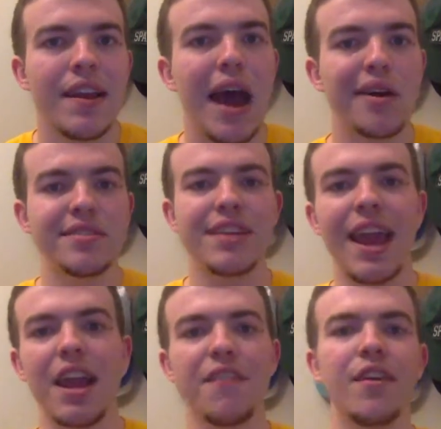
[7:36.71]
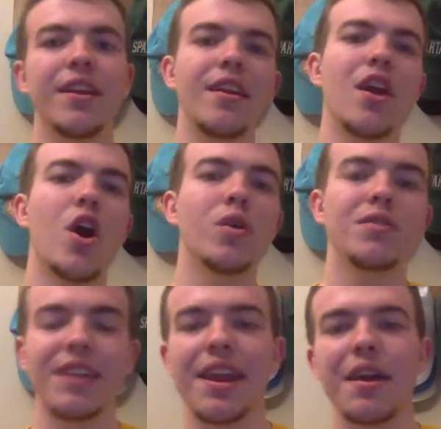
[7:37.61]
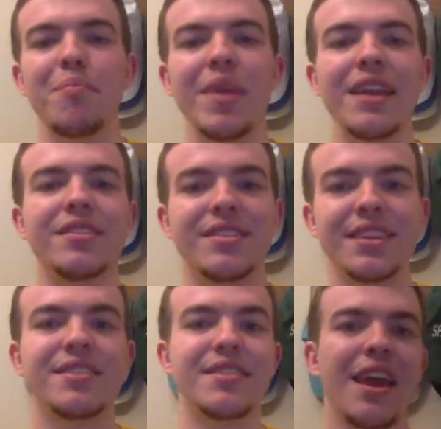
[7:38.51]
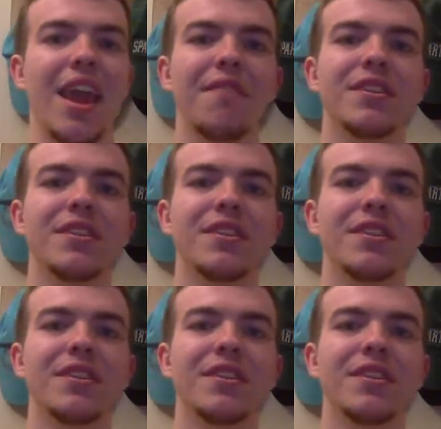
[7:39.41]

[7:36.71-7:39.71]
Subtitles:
Now, Hosanna, if you didn't know, Hosanna means to save.